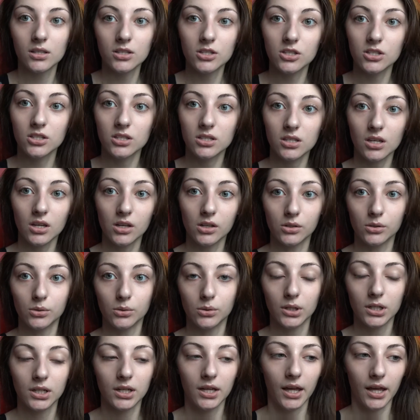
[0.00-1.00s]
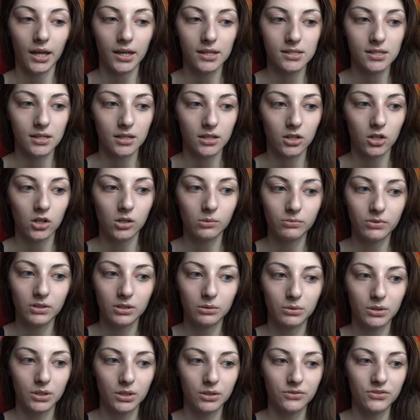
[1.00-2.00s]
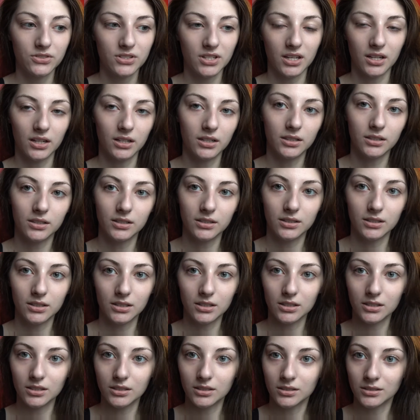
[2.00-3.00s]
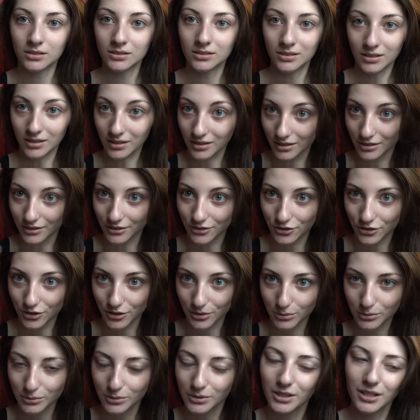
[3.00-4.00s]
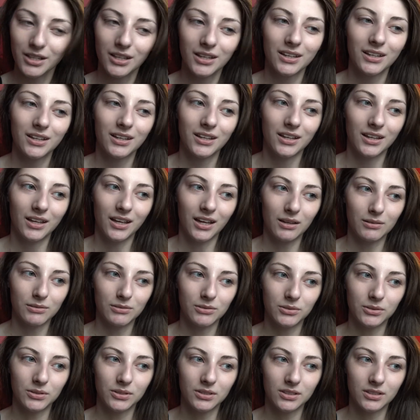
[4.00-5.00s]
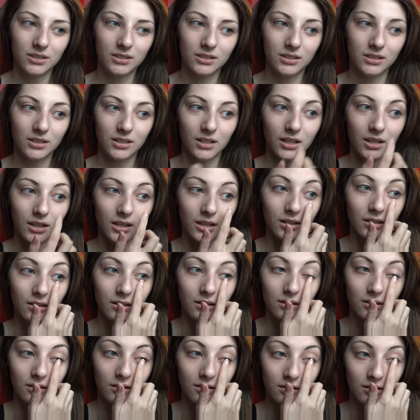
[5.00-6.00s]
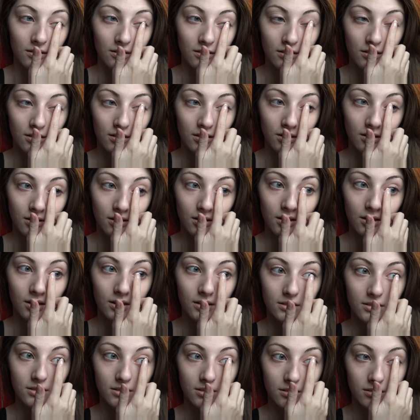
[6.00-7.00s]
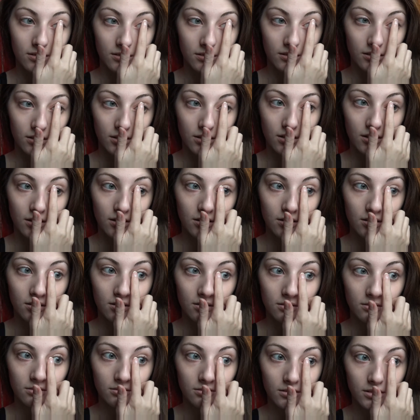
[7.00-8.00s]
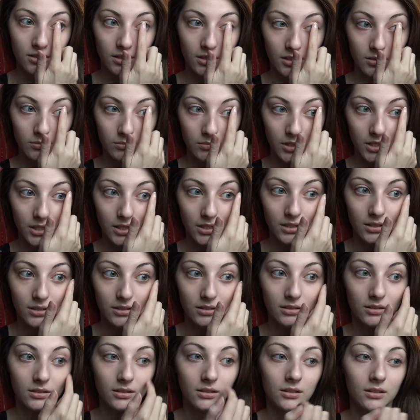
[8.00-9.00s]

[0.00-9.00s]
So, as I hopefully would have said in the intro, I'm doing a concert look that my